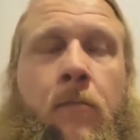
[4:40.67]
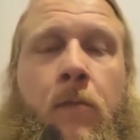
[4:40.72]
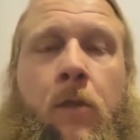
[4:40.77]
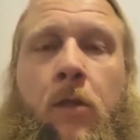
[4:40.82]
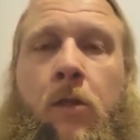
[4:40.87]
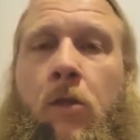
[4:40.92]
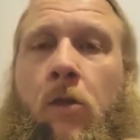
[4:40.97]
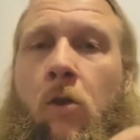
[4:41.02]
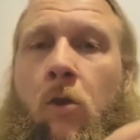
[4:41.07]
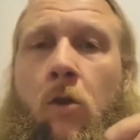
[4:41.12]

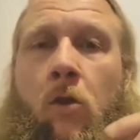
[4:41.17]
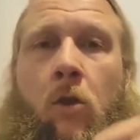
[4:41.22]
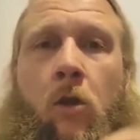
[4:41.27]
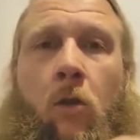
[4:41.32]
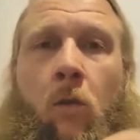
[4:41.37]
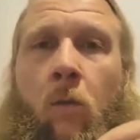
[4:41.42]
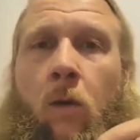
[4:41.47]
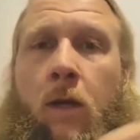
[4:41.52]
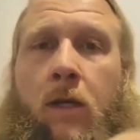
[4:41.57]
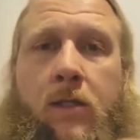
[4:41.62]
you're going to
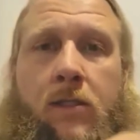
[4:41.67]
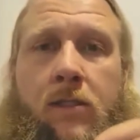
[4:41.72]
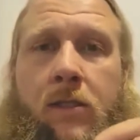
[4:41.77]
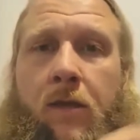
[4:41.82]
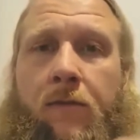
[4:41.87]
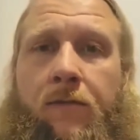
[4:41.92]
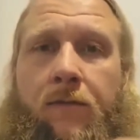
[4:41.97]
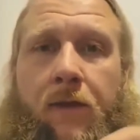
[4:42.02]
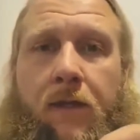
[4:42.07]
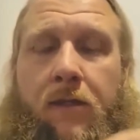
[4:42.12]
want to
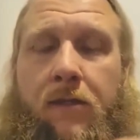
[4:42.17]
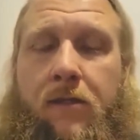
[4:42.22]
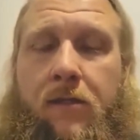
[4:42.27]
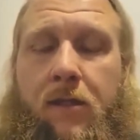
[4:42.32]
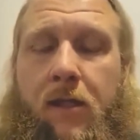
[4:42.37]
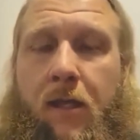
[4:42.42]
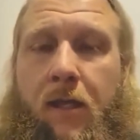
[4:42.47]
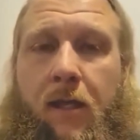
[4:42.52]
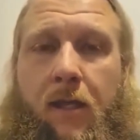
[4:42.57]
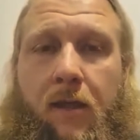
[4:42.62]
snuff this
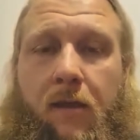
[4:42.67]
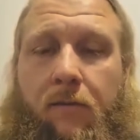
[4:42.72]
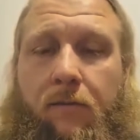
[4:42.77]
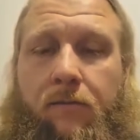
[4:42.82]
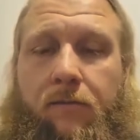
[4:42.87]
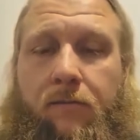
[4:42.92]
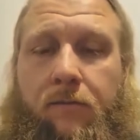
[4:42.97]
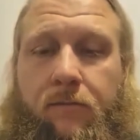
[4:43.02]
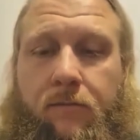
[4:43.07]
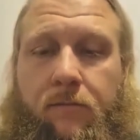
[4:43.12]

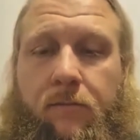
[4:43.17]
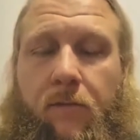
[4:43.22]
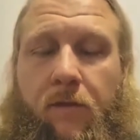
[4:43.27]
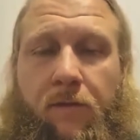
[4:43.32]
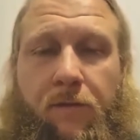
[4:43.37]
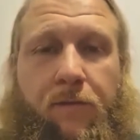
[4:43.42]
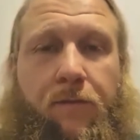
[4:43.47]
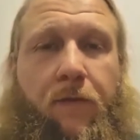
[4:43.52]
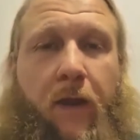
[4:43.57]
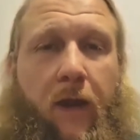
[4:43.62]

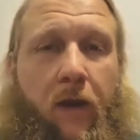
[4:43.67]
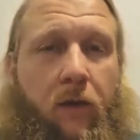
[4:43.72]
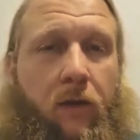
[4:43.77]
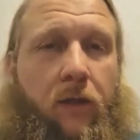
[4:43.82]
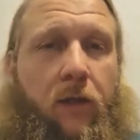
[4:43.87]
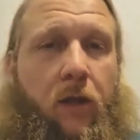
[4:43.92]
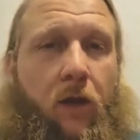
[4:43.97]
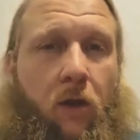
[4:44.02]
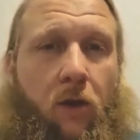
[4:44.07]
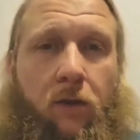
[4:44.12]

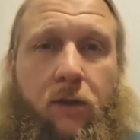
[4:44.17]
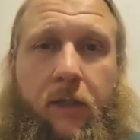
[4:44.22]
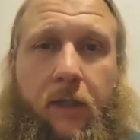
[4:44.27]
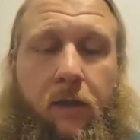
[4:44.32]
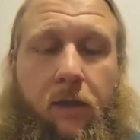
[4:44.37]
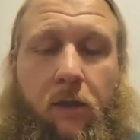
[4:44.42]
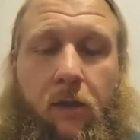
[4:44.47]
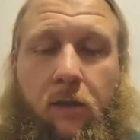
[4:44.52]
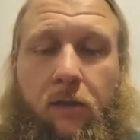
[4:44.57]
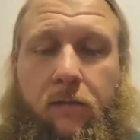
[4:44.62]
fairly all day
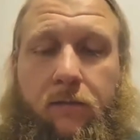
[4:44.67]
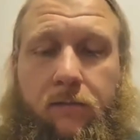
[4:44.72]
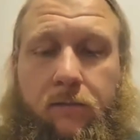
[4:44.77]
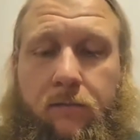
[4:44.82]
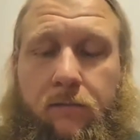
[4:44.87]
long.